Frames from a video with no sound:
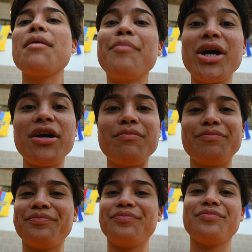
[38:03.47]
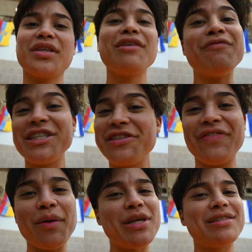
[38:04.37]
Or rich and
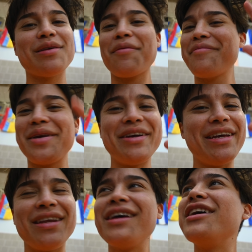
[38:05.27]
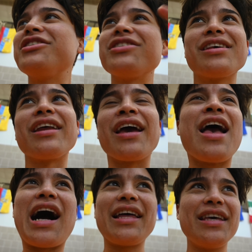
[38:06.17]
famous, period. Just kidding.
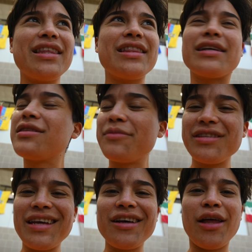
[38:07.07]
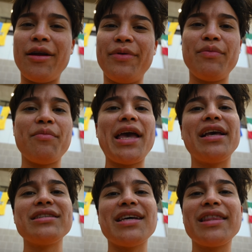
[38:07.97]
I think that that's a mistake a lot of people
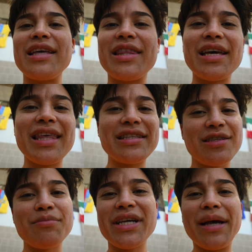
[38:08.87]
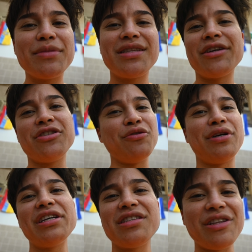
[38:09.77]
make is that they think that sometimes they're too
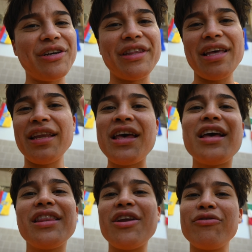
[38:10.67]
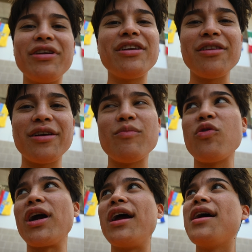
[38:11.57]
good to learn. They they don't need to learn
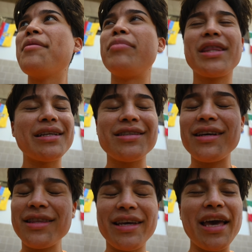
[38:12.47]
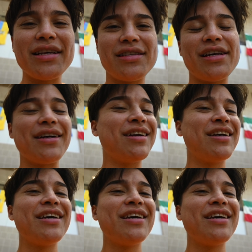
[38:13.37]
more. But that's not the case here.